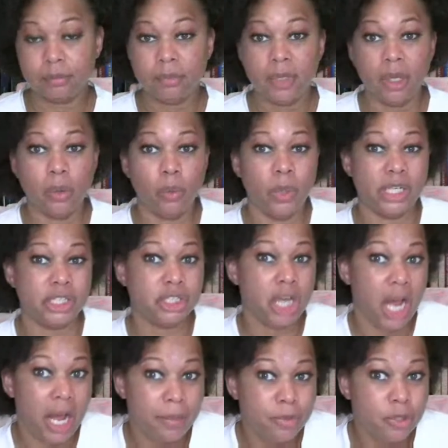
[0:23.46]
What
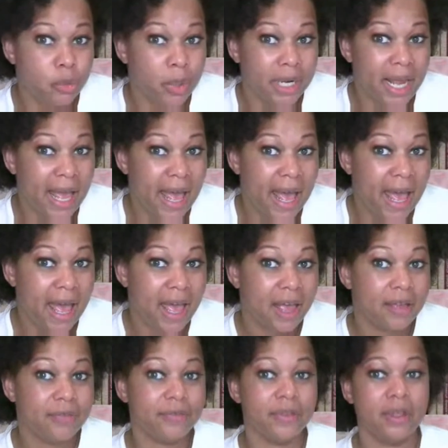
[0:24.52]
job do you want to
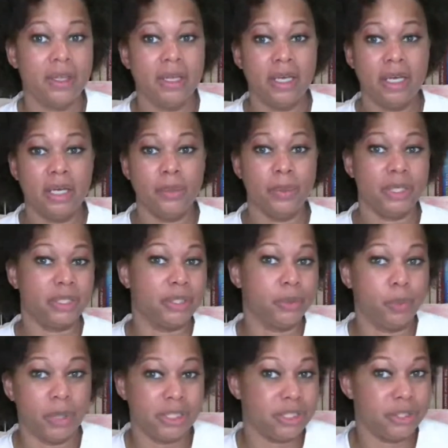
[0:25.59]
have?
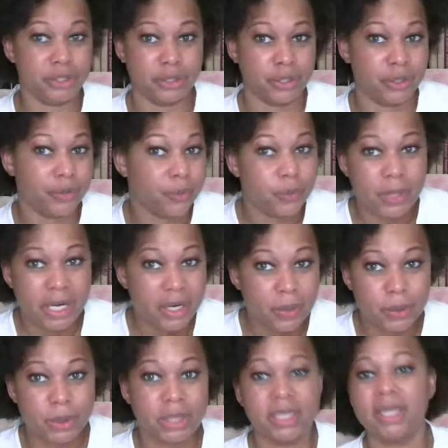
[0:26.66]
What does your career
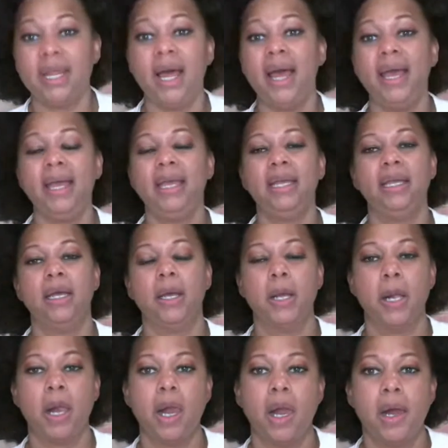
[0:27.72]
look like?
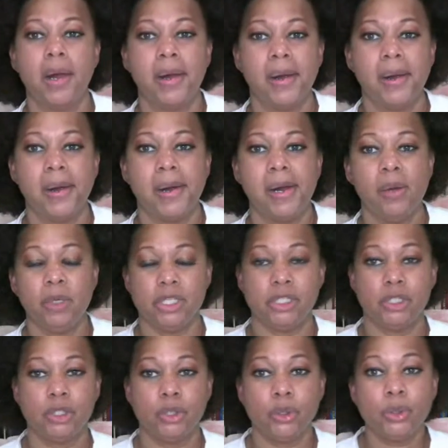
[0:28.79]
What
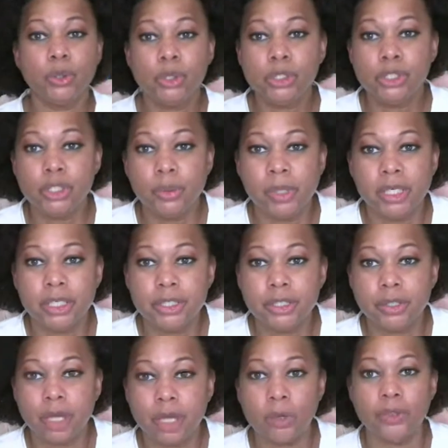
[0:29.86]
school do you want to
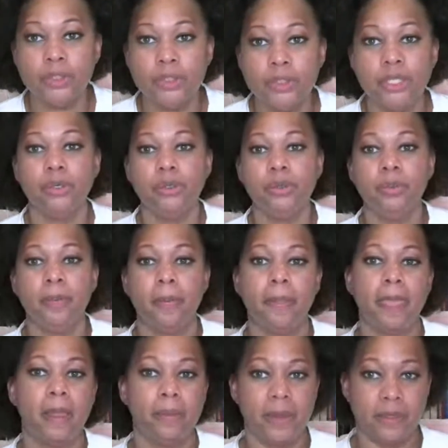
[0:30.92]
go to?
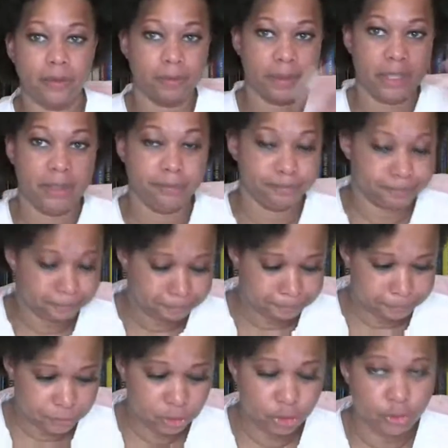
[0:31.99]
Whether it be
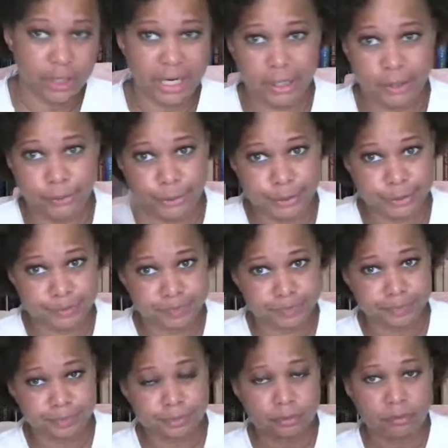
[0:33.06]
trade or
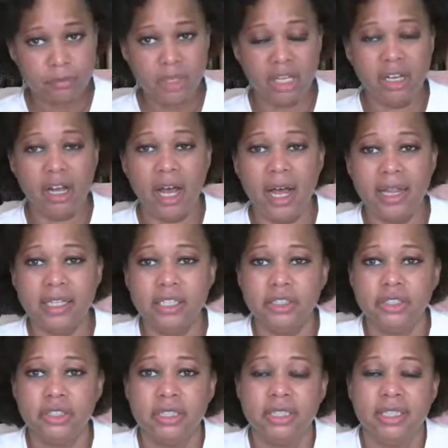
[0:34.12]

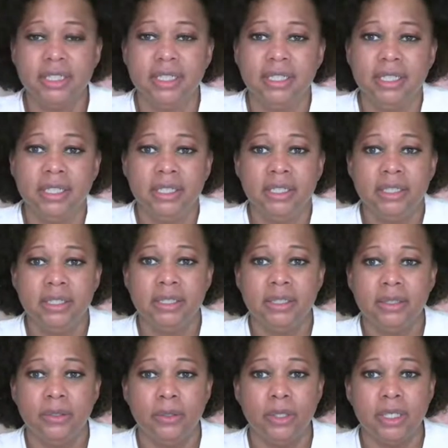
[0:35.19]
college
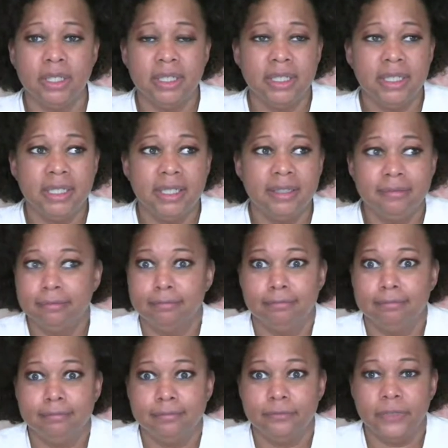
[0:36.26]
or
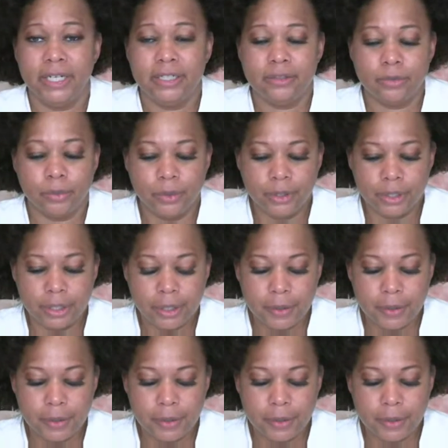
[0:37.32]
right to work.